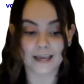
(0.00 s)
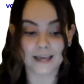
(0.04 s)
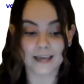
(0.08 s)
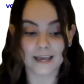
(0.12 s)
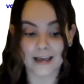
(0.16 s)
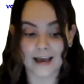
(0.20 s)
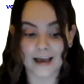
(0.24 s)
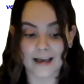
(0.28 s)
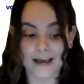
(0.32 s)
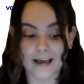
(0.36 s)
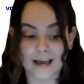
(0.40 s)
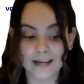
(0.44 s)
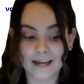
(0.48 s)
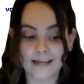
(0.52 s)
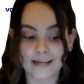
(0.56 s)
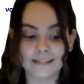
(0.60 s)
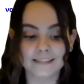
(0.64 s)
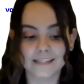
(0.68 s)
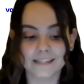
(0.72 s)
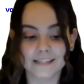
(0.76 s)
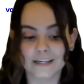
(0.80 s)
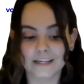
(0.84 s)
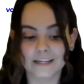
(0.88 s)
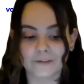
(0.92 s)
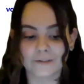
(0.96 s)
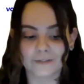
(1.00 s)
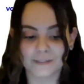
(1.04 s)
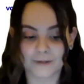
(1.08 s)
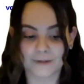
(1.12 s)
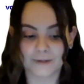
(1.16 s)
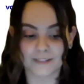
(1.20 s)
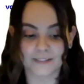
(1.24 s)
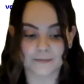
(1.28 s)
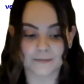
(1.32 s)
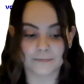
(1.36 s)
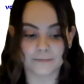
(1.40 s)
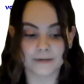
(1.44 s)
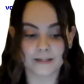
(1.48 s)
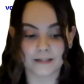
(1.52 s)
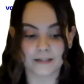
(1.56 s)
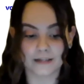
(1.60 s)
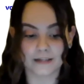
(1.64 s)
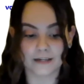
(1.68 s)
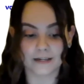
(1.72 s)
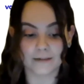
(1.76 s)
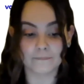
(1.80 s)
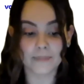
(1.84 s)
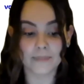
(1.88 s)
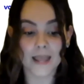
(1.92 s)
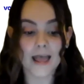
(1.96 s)
AI and data
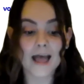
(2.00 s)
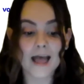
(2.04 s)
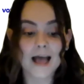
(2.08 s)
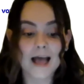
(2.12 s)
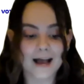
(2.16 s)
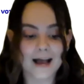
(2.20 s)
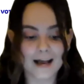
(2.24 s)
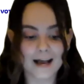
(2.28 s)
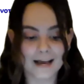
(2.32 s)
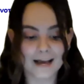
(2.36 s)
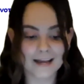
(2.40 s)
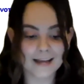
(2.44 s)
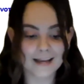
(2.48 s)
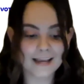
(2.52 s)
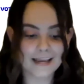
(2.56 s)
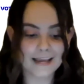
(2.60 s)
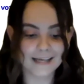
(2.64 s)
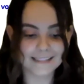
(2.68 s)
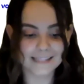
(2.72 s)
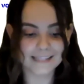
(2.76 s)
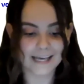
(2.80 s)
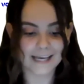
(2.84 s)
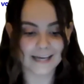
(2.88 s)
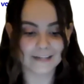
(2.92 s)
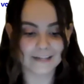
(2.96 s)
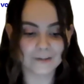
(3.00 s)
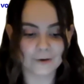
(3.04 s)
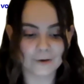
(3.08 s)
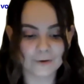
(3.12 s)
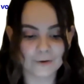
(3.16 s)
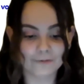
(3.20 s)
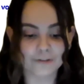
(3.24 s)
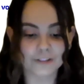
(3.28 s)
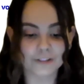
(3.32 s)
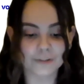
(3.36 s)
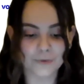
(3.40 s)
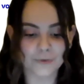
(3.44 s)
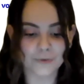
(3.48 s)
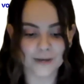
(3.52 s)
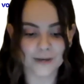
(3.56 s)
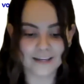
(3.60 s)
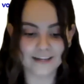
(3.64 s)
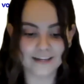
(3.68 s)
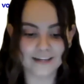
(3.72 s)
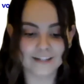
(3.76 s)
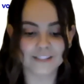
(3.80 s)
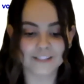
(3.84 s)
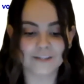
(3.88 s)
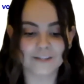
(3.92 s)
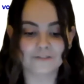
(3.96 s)
responsibility. Ana has had over 20
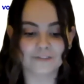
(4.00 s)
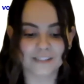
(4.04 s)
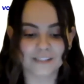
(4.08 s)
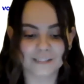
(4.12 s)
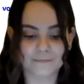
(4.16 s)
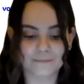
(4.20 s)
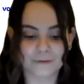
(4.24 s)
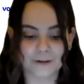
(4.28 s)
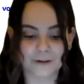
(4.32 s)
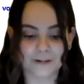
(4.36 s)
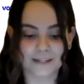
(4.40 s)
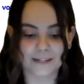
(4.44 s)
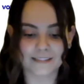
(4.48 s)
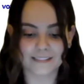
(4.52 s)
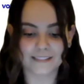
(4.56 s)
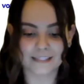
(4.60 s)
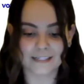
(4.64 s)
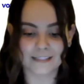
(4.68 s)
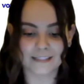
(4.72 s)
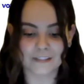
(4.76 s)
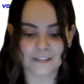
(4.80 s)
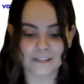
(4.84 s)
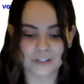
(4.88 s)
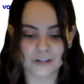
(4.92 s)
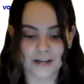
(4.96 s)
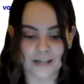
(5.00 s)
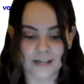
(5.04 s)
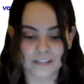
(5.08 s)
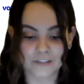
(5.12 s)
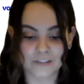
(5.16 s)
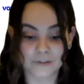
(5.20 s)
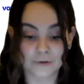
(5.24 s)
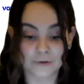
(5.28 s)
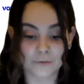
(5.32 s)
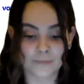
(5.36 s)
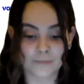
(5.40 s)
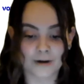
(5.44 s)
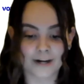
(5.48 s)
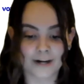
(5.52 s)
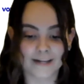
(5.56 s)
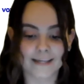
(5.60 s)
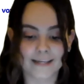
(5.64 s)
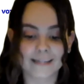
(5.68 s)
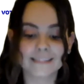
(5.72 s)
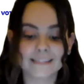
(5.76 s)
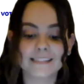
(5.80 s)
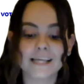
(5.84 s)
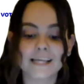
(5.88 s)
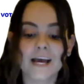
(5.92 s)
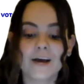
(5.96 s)
years of experience in international
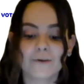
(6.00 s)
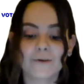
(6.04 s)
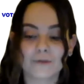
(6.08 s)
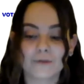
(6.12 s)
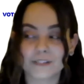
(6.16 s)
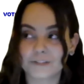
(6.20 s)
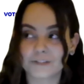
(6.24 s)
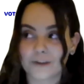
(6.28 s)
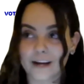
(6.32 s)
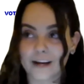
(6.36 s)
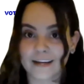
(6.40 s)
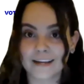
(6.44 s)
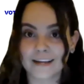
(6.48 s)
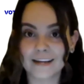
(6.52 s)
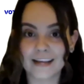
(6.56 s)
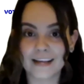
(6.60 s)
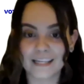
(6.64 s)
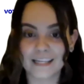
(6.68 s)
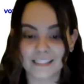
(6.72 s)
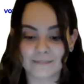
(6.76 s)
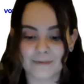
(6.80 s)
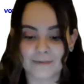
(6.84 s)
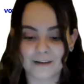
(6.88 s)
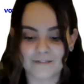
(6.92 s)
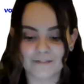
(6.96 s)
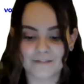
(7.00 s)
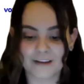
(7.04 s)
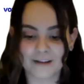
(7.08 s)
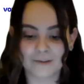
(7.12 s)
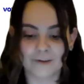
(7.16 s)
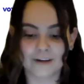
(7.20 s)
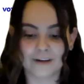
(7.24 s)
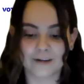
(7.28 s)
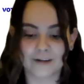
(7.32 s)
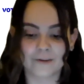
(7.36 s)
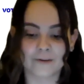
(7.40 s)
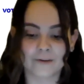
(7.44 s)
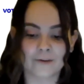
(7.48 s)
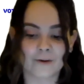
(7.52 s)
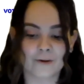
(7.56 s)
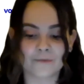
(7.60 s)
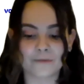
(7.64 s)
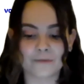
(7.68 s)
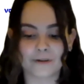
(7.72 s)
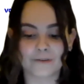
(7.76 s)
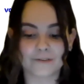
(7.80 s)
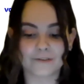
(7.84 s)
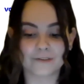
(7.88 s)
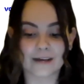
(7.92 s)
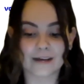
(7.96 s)
markets, was recognized by Valor
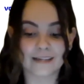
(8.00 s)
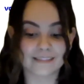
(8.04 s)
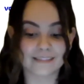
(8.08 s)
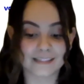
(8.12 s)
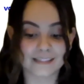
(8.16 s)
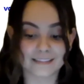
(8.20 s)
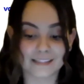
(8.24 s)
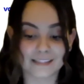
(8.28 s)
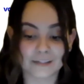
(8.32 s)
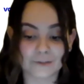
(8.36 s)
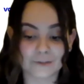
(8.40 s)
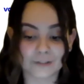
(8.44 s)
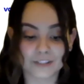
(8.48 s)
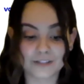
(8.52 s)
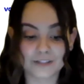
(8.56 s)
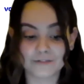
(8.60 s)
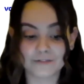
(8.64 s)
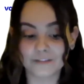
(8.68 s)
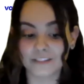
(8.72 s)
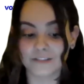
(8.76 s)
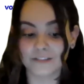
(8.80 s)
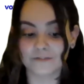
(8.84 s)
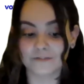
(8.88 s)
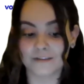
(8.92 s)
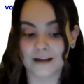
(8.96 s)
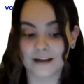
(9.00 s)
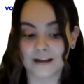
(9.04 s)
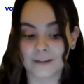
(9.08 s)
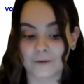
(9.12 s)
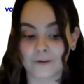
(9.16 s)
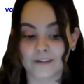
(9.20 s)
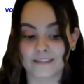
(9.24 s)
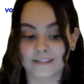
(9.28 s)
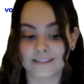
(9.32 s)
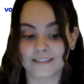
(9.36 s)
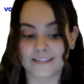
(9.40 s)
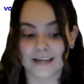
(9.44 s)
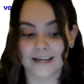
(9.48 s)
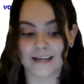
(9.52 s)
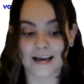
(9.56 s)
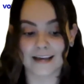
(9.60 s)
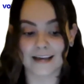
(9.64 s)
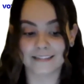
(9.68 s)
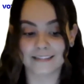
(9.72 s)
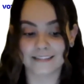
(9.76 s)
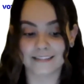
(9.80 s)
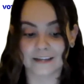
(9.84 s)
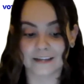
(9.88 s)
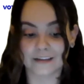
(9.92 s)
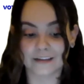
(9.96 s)
Econômico as Executiva de Valor in TI
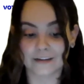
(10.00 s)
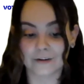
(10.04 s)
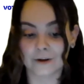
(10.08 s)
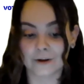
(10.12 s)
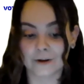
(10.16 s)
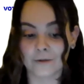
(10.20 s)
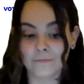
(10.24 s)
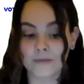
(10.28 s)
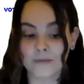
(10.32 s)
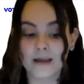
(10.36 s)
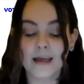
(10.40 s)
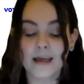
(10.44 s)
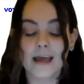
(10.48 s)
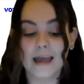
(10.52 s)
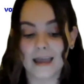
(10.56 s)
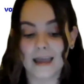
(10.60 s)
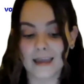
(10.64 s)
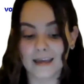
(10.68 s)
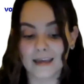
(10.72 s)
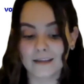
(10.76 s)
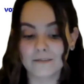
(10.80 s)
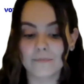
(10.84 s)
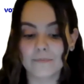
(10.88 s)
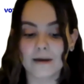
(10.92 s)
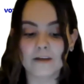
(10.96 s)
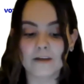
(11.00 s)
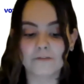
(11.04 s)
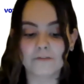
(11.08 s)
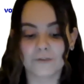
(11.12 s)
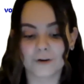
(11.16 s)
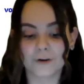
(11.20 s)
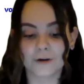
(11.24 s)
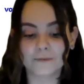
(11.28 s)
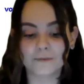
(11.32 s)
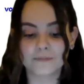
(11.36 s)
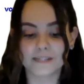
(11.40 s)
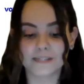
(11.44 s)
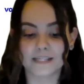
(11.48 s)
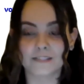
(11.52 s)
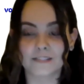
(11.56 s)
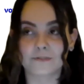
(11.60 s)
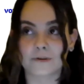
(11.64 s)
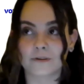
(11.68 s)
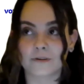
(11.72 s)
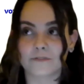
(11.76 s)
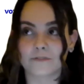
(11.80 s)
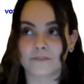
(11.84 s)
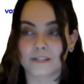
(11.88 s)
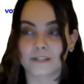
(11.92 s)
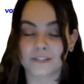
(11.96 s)
and Telecom, and by Forbes as
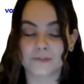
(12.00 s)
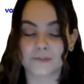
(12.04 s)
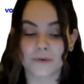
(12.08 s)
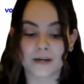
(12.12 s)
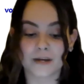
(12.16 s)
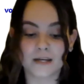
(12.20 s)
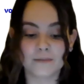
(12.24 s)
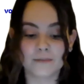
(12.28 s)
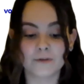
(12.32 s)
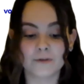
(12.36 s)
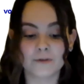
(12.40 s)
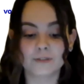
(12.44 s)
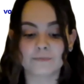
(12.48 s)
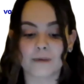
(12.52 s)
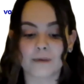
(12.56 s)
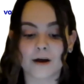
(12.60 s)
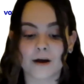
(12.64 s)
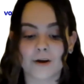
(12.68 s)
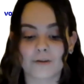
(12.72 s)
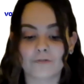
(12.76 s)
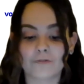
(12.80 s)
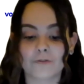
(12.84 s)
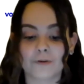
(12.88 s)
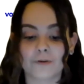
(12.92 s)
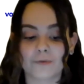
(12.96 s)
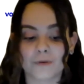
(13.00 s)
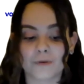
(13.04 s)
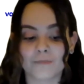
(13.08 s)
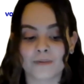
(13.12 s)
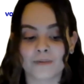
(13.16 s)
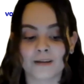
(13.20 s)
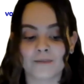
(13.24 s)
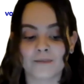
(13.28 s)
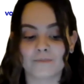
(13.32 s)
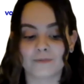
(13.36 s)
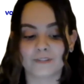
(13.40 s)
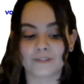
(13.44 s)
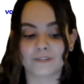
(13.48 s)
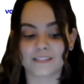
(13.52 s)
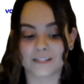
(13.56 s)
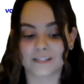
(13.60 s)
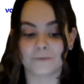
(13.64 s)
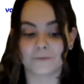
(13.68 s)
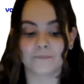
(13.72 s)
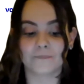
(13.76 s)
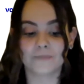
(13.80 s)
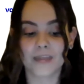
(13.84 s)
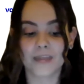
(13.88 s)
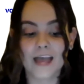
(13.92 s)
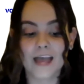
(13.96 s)
one of the 20 most powerful women in Brazil.
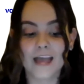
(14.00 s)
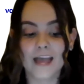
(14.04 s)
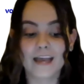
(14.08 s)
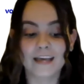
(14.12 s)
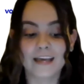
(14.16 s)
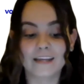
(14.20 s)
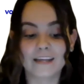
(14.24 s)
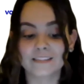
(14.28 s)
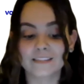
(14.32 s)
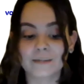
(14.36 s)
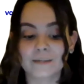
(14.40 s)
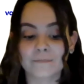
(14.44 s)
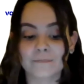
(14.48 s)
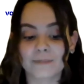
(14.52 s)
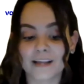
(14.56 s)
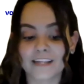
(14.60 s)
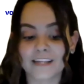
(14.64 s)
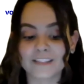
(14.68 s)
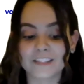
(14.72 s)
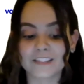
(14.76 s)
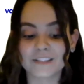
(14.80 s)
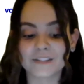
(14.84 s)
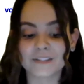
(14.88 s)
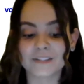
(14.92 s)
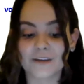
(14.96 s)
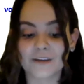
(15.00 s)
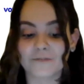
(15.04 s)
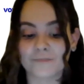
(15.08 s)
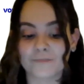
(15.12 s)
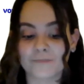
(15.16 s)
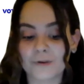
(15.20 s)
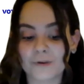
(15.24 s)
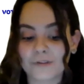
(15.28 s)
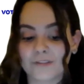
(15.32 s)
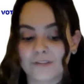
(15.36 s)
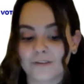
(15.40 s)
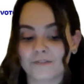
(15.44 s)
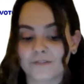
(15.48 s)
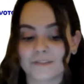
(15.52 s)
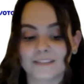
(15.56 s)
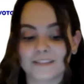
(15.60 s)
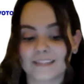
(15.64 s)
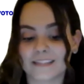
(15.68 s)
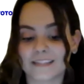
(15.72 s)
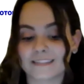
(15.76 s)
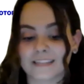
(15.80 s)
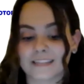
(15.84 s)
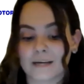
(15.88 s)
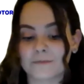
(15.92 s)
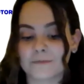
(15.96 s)
It is a pleasure to have both of these
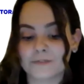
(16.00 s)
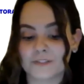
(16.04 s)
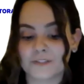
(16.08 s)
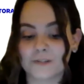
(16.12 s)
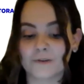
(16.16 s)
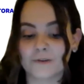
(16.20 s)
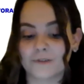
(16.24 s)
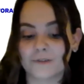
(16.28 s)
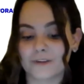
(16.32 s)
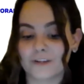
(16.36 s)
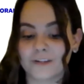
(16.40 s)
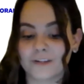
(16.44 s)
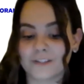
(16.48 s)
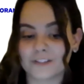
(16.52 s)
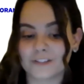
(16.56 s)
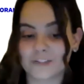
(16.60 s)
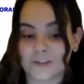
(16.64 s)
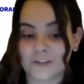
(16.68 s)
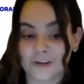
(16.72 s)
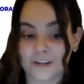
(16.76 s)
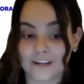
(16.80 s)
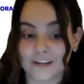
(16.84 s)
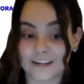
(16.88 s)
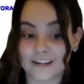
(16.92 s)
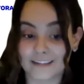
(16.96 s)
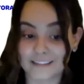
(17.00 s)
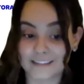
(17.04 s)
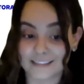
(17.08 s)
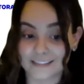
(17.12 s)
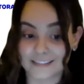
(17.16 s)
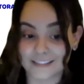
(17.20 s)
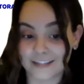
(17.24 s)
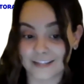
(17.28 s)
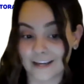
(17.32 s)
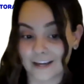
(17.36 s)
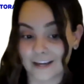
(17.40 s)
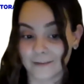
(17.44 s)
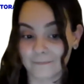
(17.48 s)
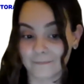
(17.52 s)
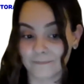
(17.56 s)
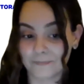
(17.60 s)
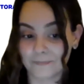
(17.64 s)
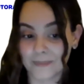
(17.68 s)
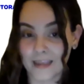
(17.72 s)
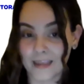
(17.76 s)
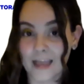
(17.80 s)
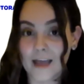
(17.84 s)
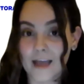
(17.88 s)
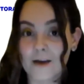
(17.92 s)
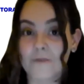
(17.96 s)
exceptional leaders joining us today.
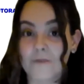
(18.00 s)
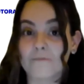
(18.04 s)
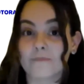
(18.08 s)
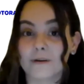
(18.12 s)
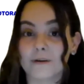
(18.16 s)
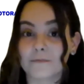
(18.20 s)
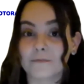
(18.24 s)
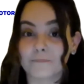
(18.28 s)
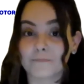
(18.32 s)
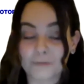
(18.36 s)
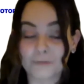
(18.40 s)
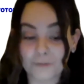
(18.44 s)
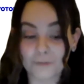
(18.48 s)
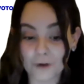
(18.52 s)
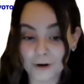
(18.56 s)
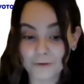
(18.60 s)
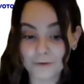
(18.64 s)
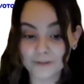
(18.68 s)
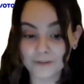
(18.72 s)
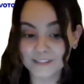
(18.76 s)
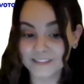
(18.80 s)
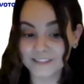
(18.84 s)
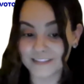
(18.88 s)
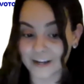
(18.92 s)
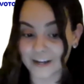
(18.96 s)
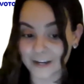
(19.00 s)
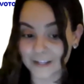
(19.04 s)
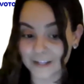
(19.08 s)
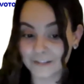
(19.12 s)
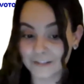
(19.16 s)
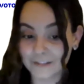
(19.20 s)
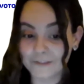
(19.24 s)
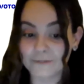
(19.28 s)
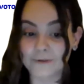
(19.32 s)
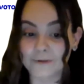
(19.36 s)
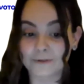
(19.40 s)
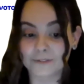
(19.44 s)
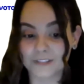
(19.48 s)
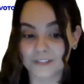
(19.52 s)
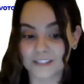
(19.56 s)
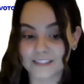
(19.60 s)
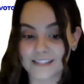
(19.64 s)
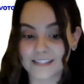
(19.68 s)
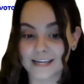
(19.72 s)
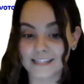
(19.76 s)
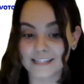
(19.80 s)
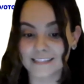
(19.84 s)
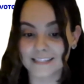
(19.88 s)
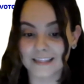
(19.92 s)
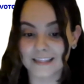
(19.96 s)
But before we start, we would just
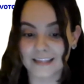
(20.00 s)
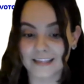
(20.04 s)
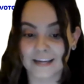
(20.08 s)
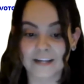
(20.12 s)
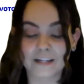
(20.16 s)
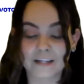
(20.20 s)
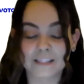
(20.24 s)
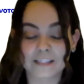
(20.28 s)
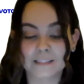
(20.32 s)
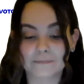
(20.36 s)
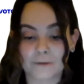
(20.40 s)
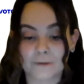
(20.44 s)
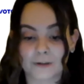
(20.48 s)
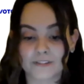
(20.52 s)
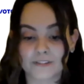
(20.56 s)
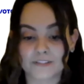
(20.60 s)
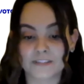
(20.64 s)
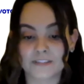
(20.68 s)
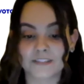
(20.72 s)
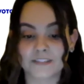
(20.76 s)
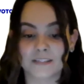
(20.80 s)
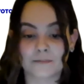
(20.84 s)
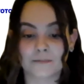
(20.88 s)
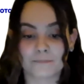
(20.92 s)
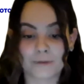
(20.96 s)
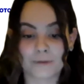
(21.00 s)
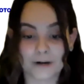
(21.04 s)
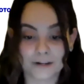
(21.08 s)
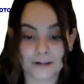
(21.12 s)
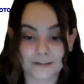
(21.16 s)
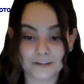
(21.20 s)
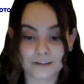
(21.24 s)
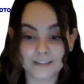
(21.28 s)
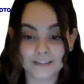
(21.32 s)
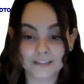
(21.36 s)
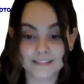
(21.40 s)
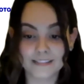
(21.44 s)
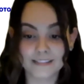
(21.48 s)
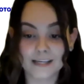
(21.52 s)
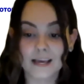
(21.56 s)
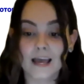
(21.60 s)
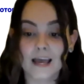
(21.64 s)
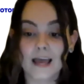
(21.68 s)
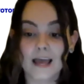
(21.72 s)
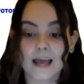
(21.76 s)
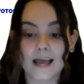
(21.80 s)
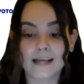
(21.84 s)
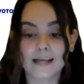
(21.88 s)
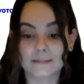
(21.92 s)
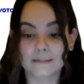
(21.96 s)
like to thank our sponsors and partners,
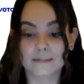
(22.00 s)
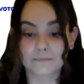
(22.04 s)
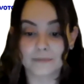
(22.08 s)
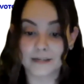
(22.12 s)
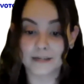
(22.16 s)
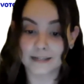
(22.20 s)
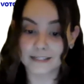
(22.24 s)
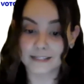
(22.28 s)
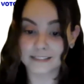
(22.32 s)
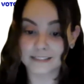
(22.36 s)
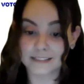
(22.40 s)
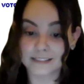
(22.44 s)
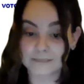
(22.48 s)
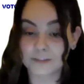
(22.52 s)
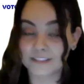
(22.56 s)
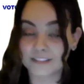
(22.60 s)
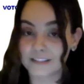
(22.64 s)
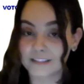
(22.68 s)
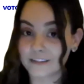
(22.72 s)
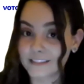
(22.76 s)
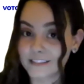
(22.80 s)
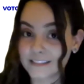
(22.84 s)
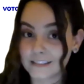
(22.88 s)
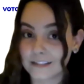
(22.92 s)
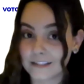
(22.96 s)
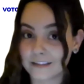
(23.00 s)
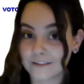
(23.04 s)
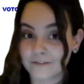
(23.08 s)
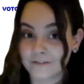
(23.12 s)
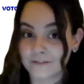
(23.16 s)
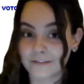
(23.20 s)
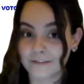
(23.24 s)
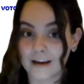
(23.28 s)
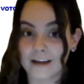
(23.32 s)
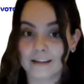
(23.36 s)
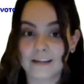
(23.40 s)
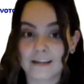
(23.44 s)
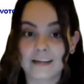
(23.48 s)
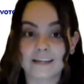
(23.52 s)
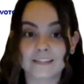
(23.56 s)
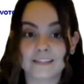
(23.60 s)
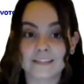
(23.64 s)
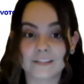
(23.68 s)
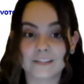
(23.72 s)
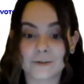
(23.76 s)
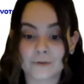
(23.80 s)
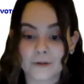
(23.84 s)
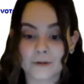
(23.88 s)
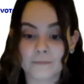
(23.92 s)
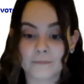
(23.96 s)
because Brazil at Silicon Valley
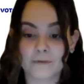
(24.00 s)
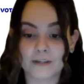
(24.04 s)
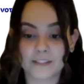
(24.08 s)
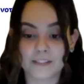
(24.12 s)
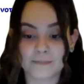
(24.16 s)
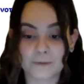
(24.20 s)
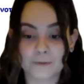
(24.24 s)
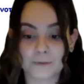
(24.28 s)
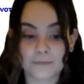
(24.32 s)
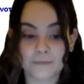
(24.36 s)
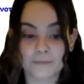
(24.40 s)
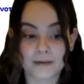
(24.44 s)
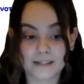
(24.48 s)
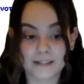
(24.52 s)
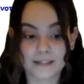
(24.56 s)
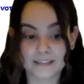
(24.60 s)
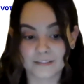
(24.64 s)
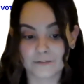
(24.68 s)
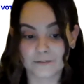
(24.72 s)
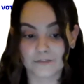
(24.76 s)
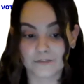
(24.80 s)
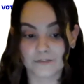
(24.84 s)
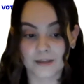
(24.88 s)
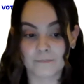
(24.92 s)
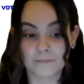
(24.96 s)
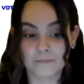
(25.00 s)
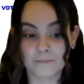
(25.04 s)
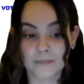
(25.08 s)
is only possible because of them.